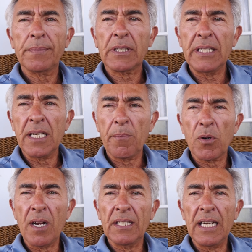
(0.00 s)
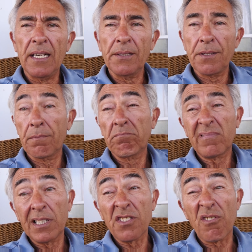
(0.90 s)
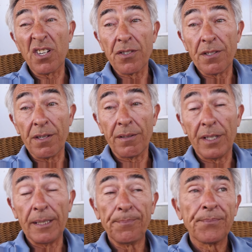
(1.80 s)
Cleaned up around the house. Construction zone, you know.